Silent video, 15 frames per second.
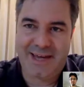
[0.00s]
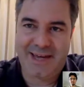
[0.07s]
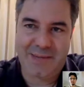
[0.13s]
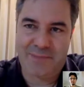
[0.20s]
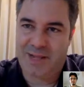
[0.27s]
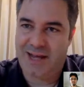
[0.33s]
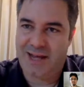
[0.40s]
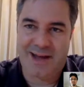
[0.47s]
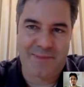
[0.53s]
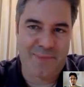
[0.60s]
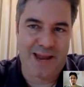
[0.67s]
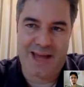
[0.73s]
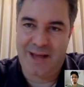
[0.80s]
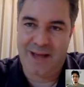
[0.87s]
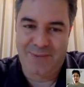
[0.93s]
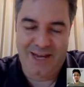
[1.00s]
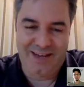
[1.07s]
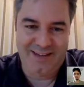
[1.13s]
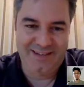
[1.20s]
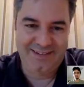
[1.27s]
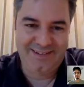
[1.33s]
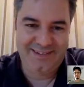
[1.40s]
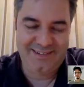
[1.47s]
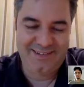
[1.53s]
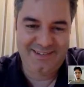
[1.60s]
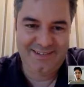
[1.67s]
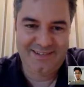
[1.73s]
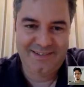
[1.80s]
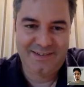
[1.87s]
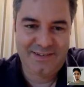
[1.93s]
And Fernando, if I can get you to
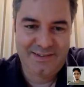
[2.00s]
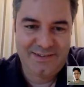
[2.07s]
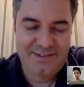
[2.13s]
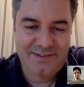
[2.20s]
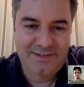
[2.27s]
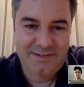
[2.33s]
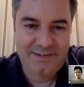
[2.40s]
unmute again.